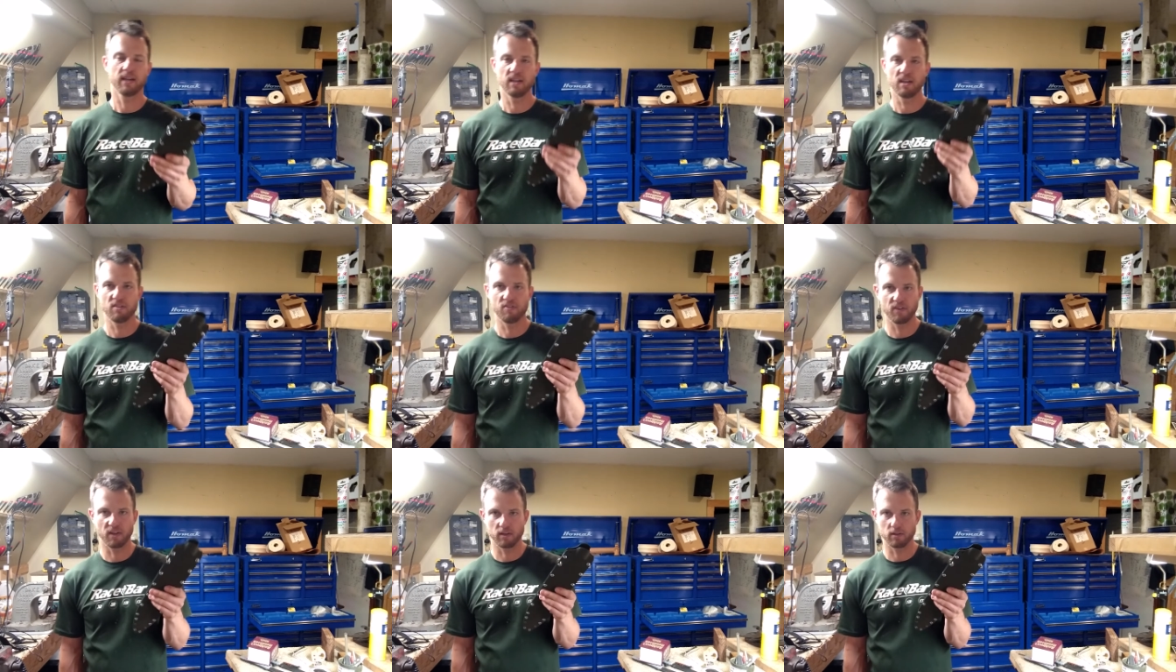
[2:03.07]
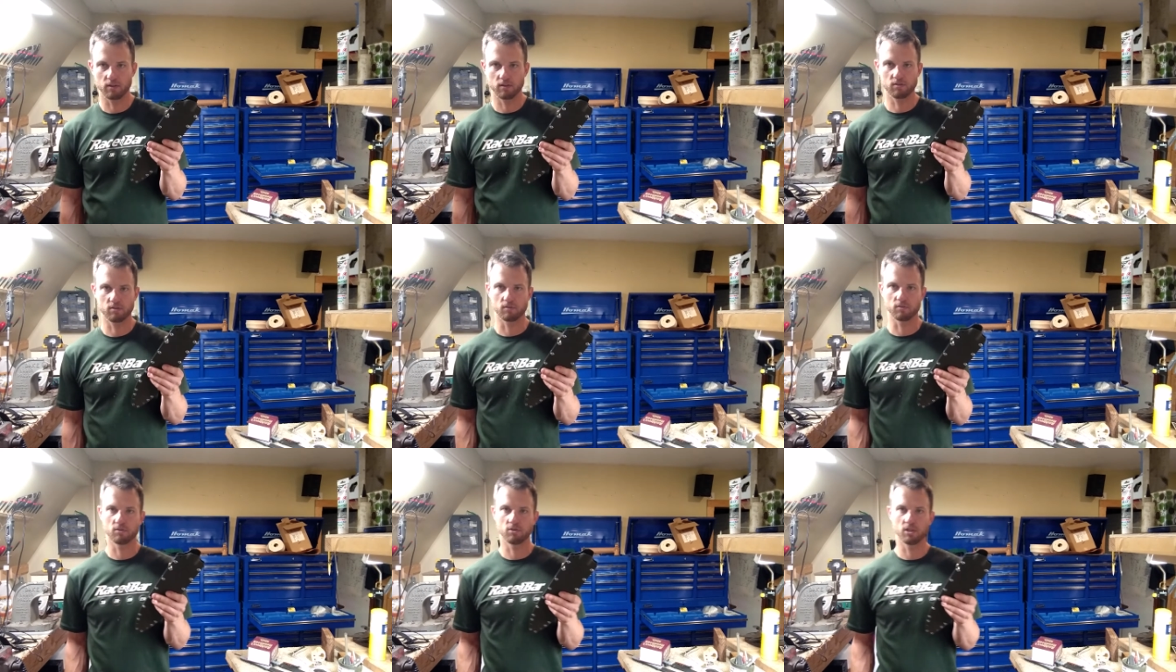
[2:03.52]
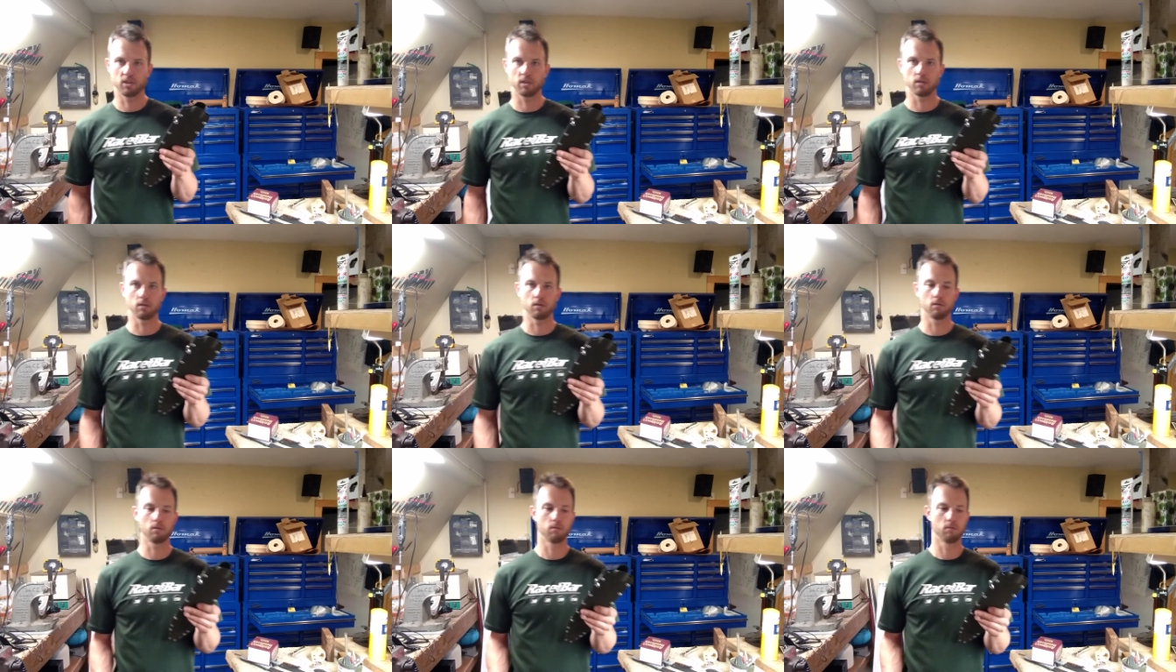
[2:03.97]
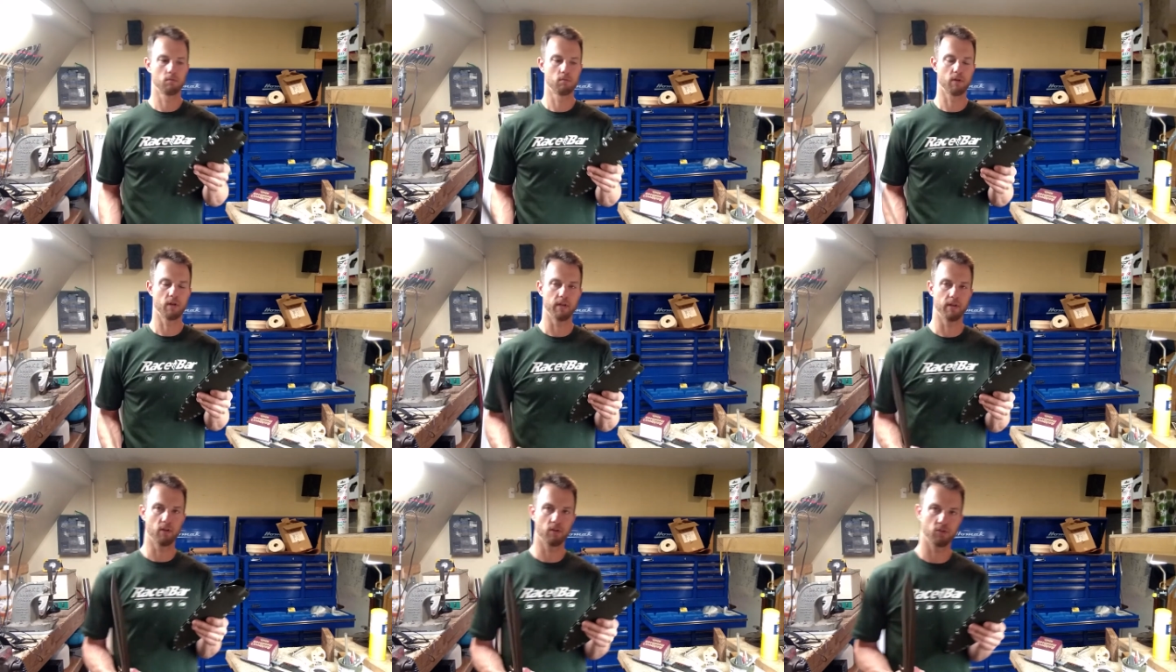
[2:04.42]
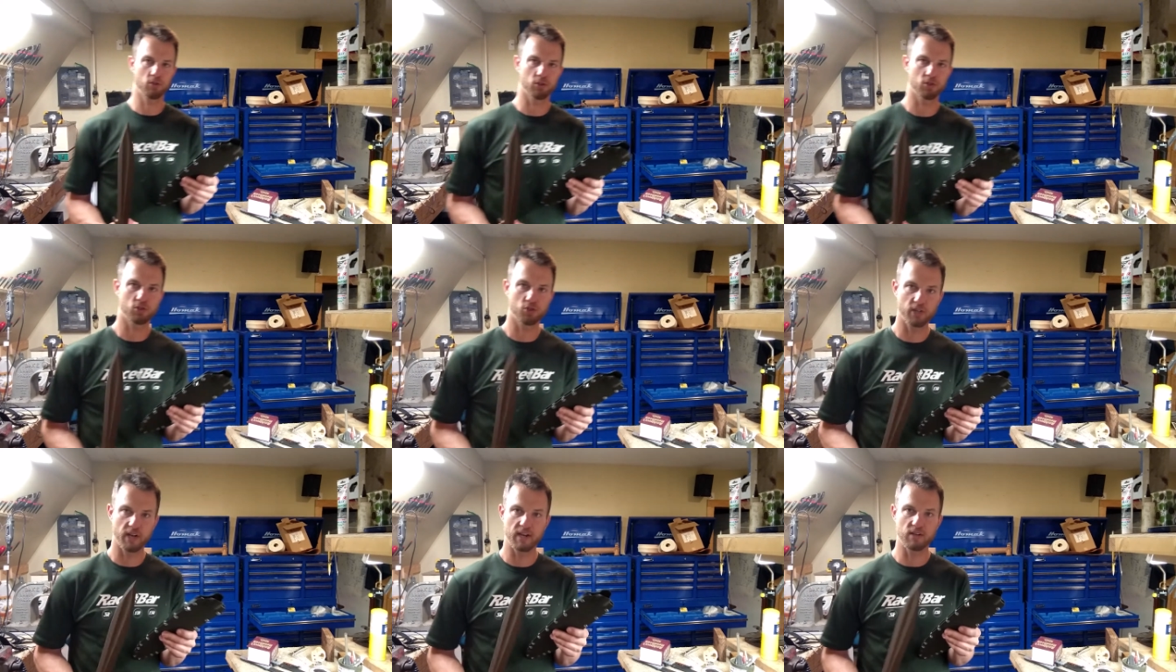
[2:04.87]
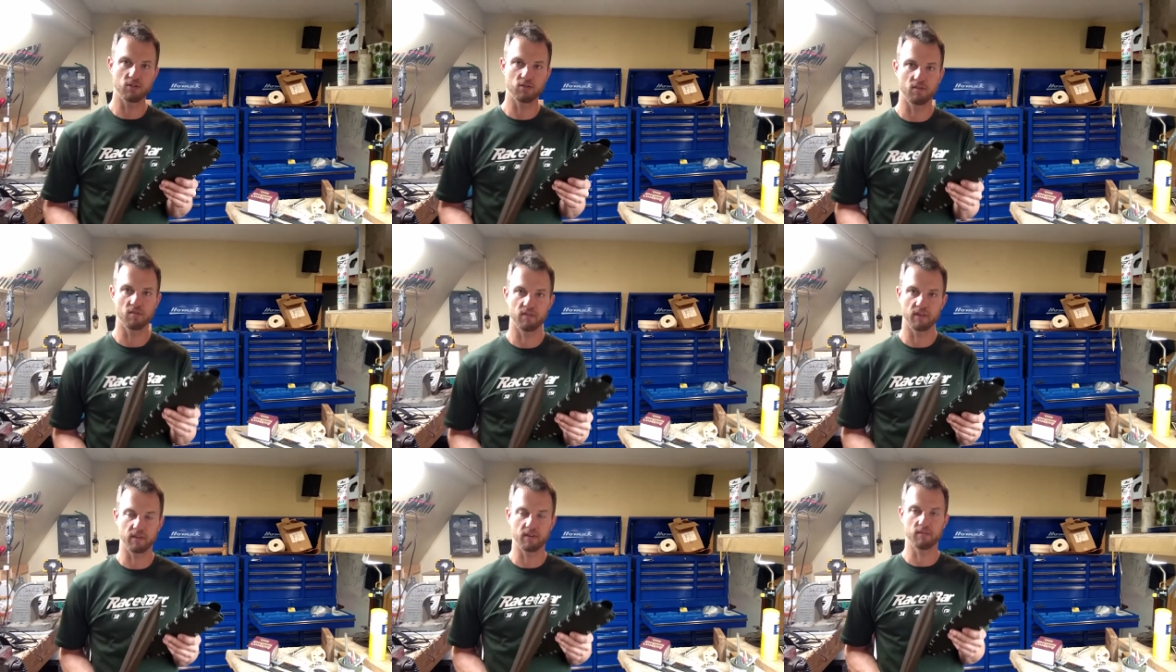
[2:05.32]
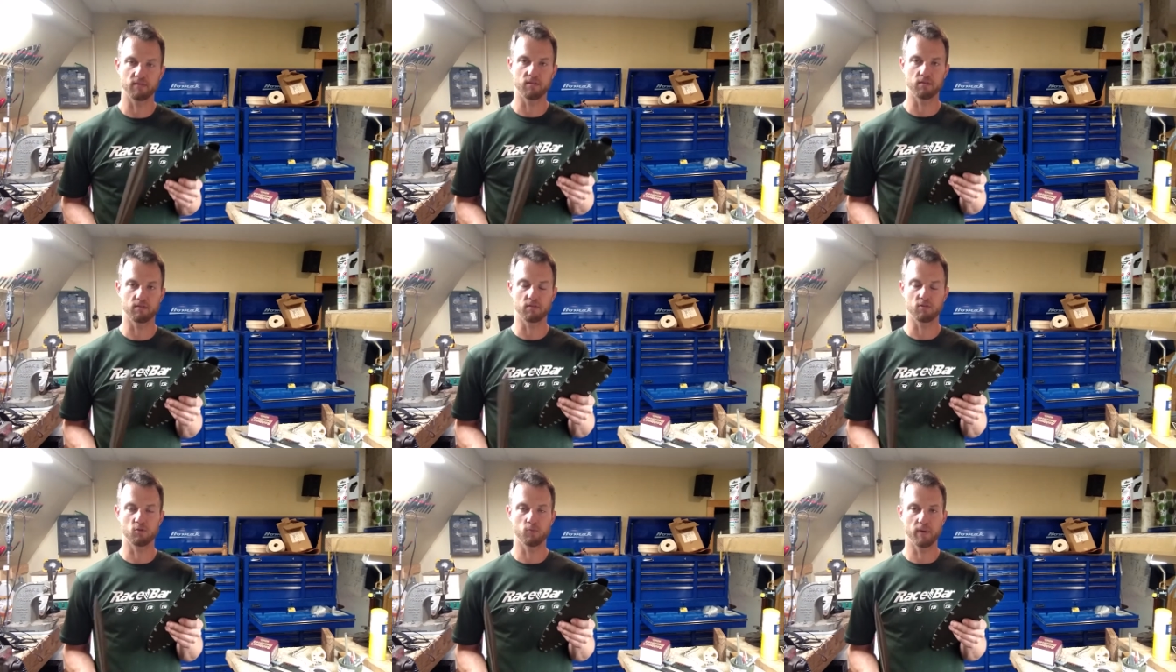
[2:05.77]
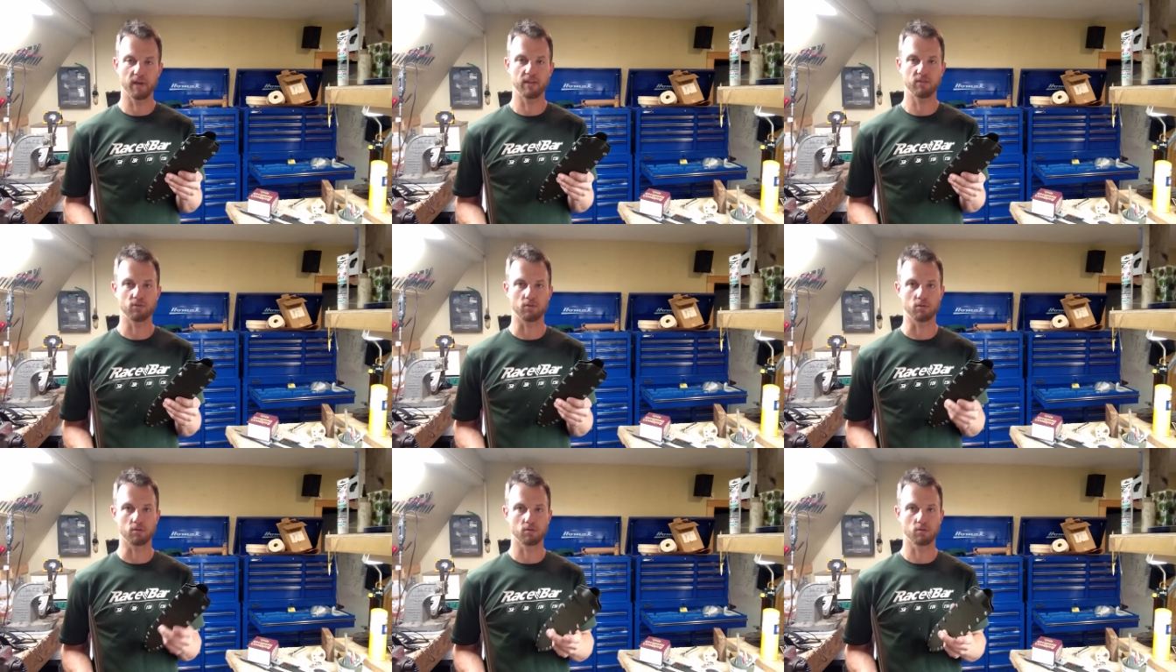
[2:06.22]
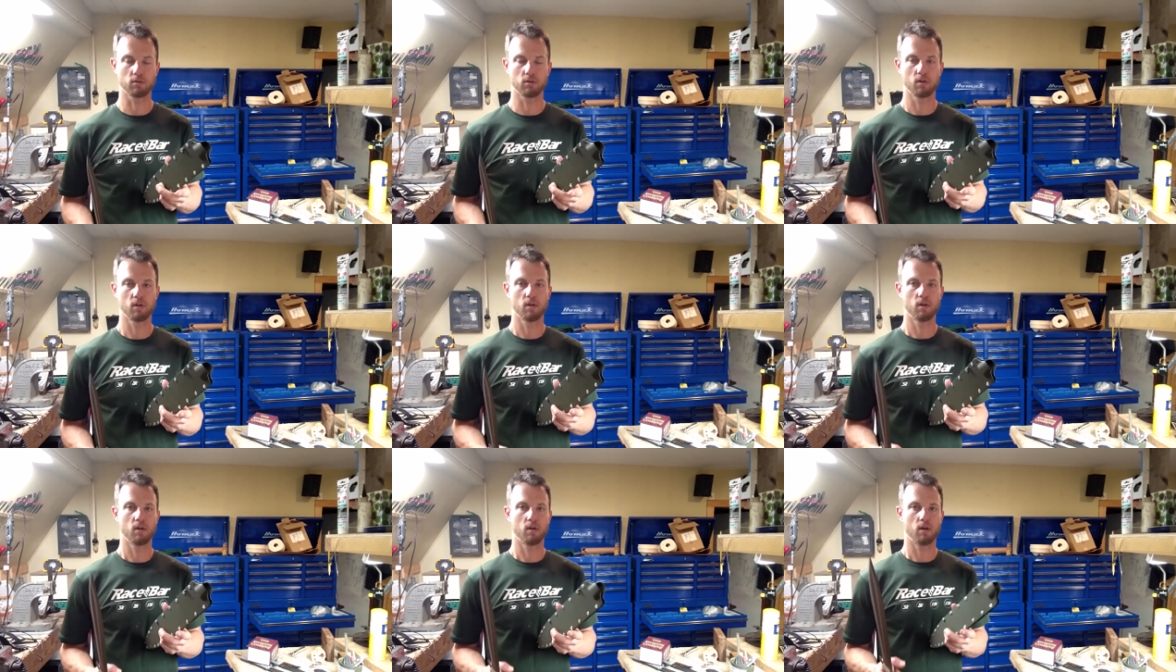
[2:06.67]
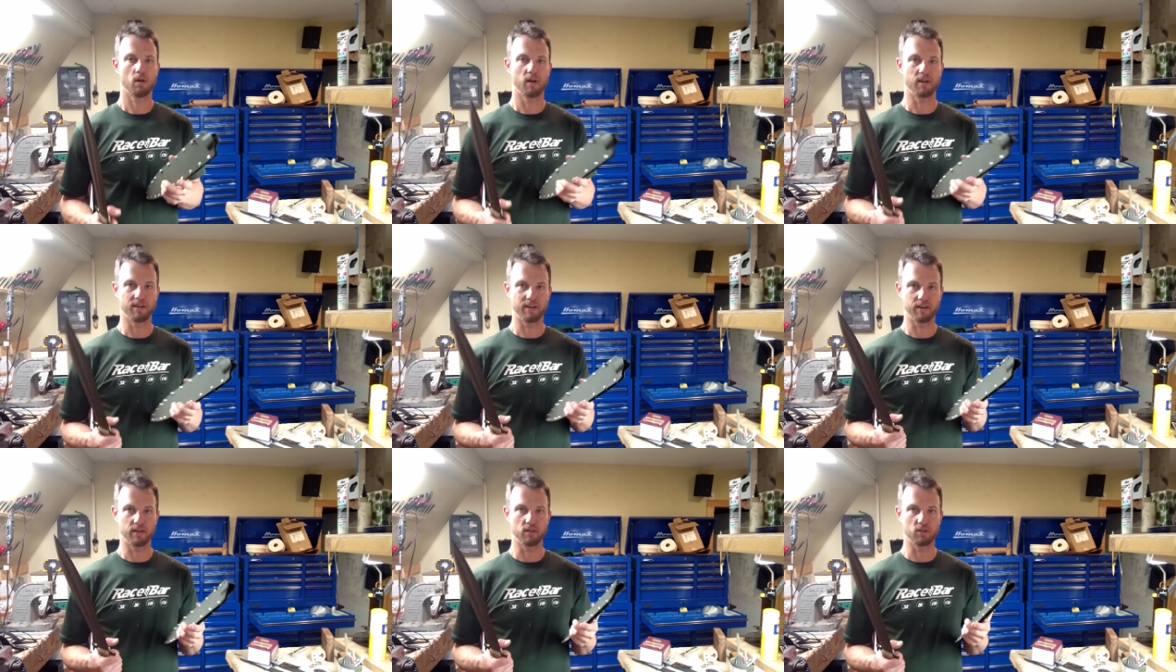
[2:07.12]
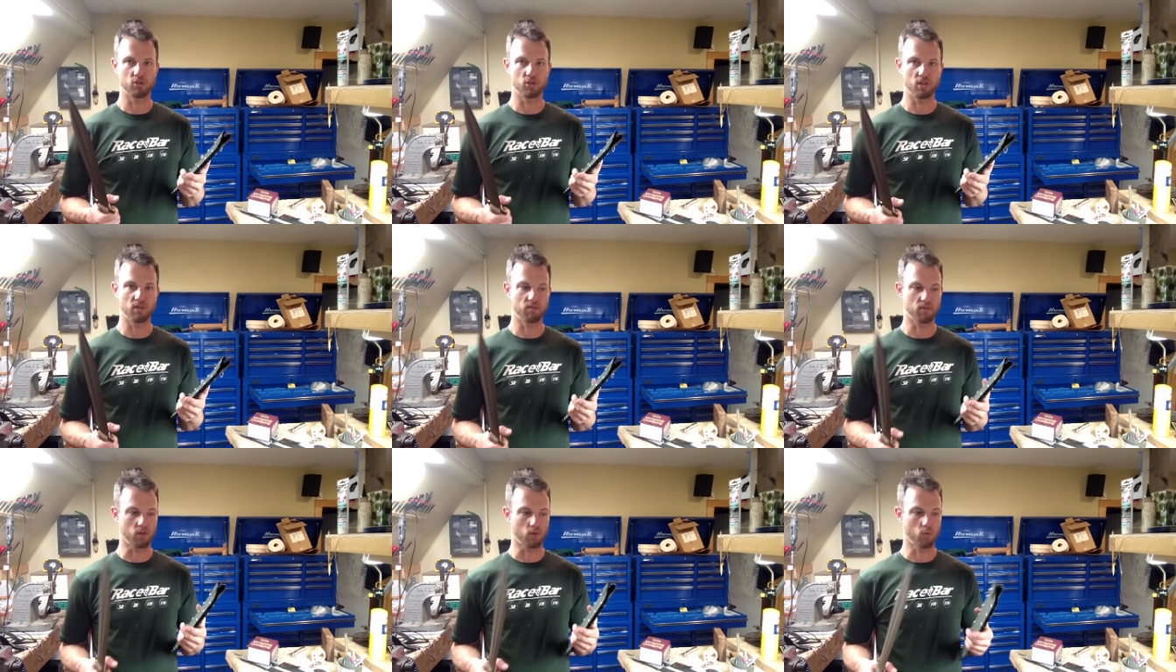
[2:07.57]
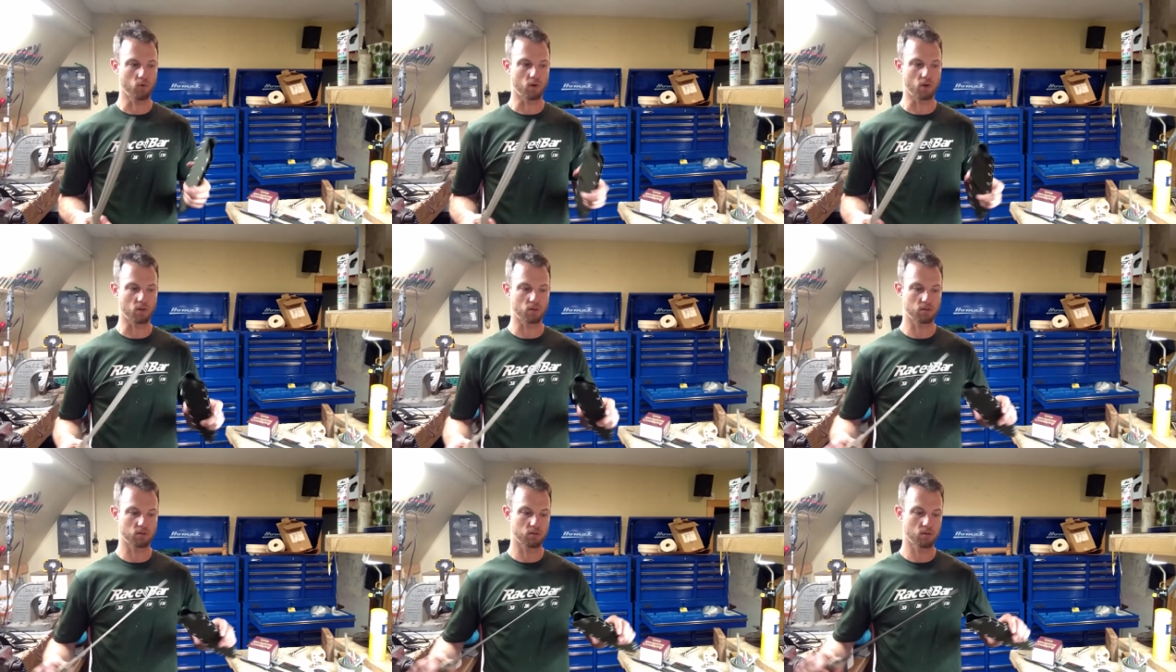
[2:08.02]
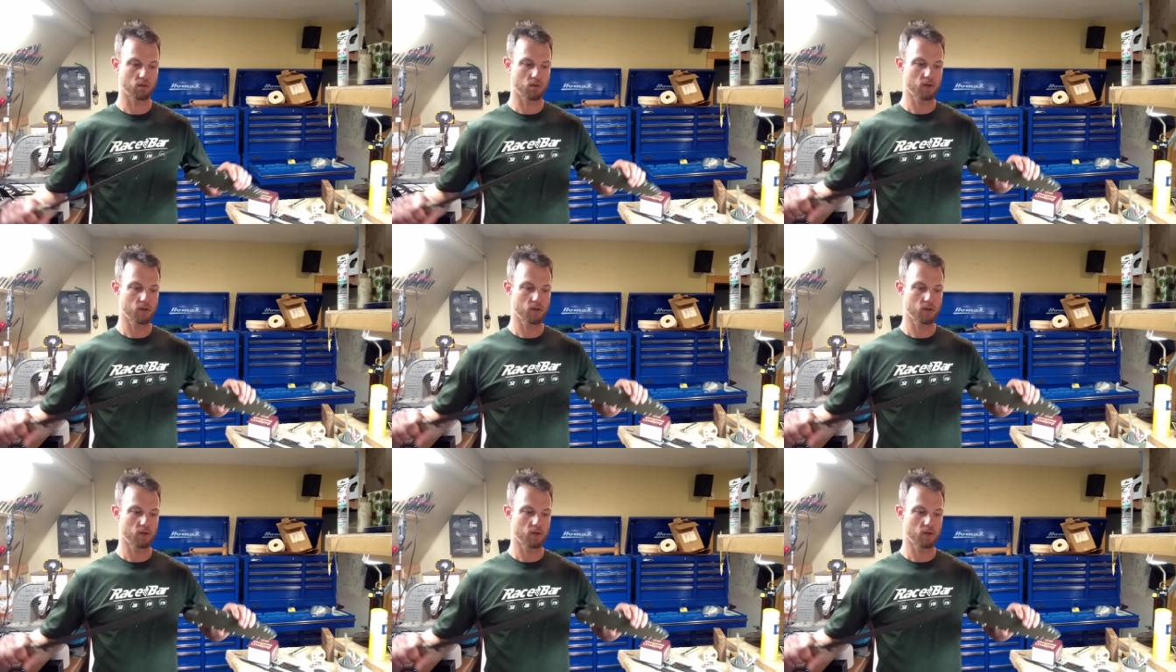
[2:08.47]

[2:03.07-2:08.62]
thickness of steel and just change the thickness of the spacers and get a sheath that works.